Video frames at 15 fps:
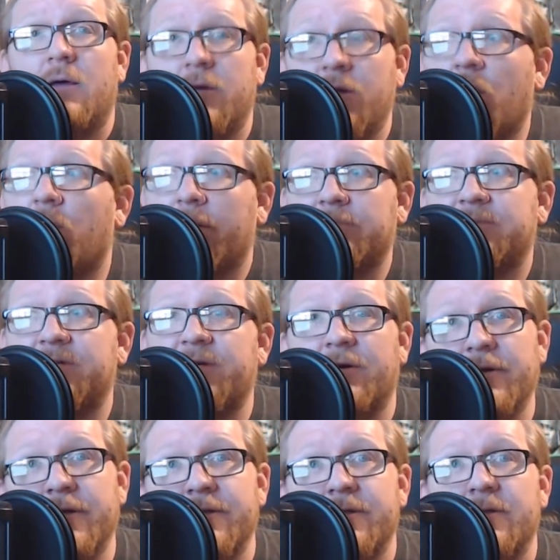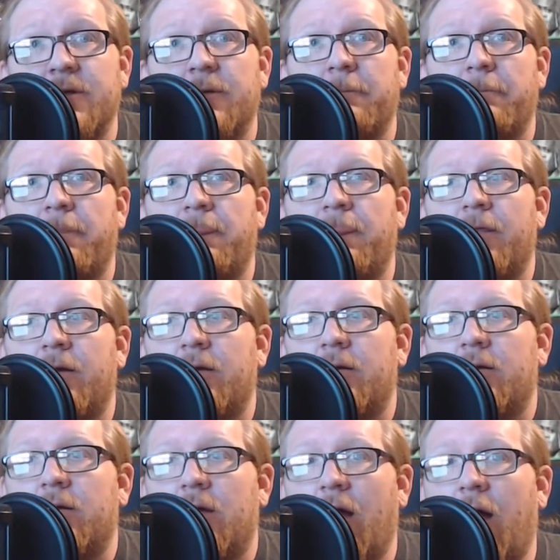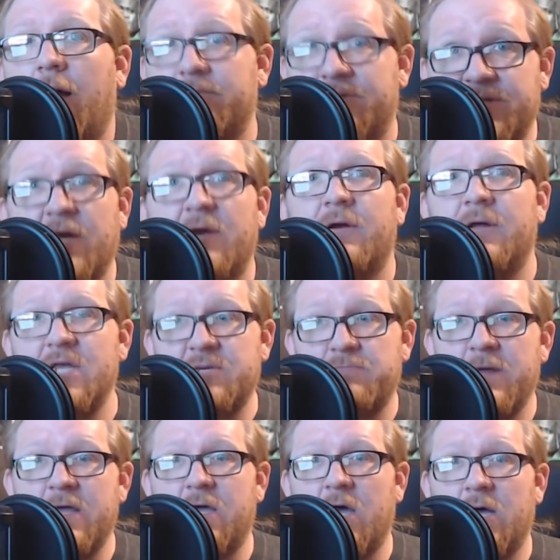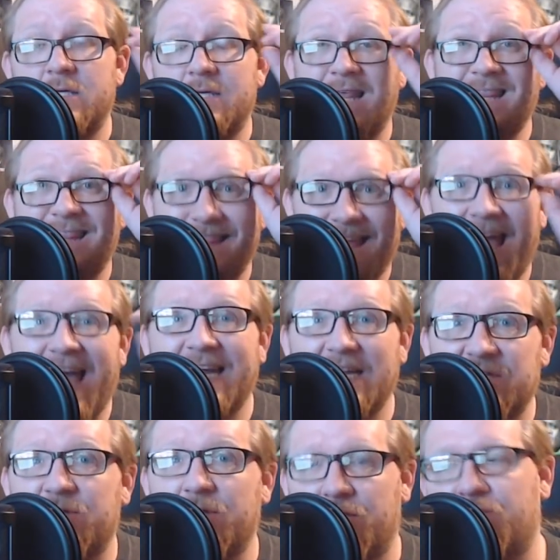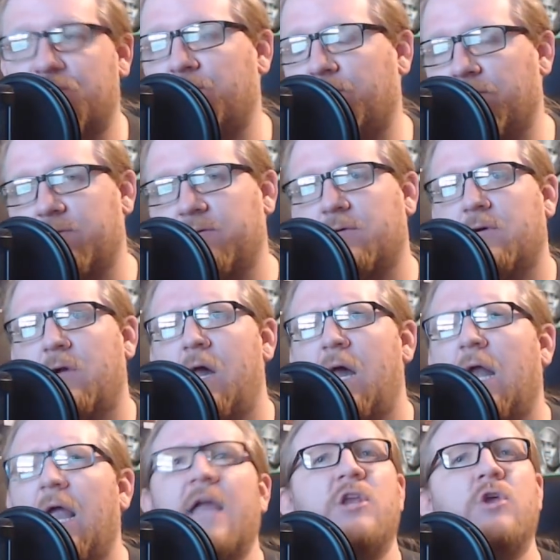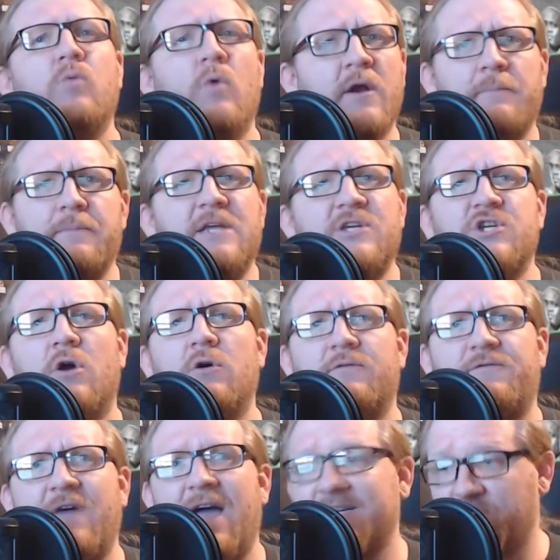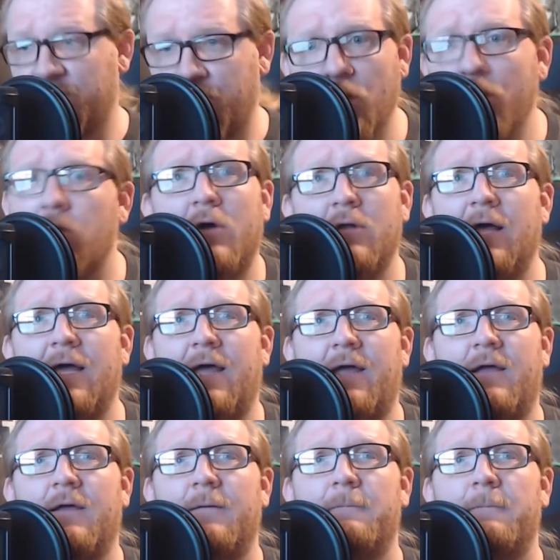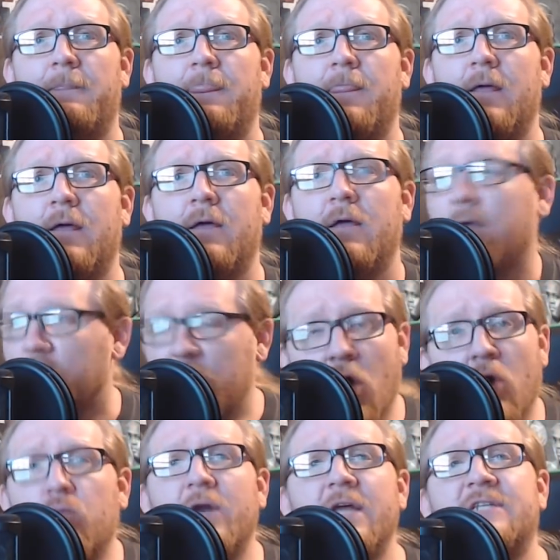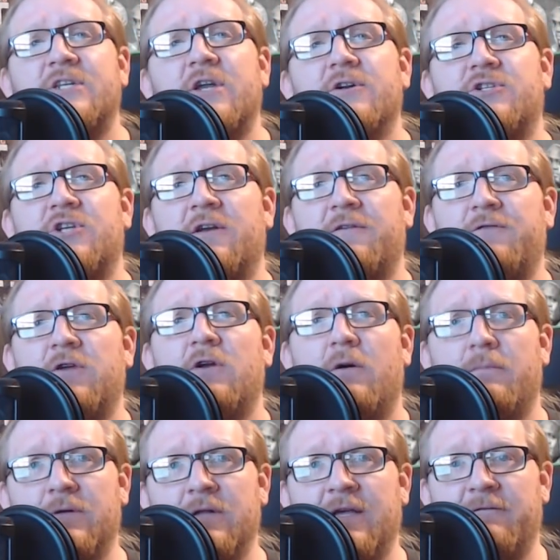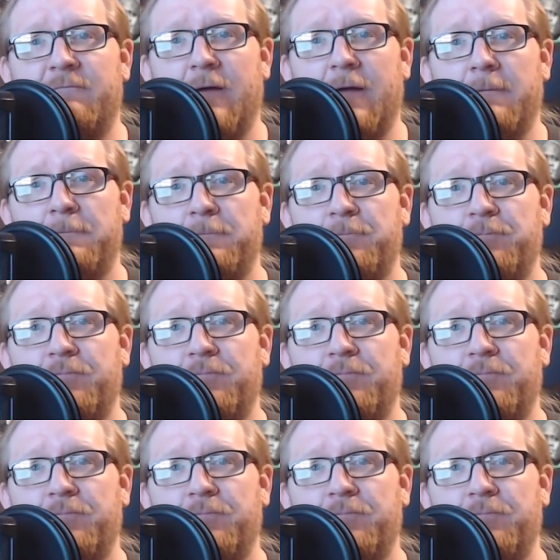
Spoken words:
No, I'm serious. I'm serious because that is the truth. And you want to be shown facts? Google it. Go research it if you don't believe me.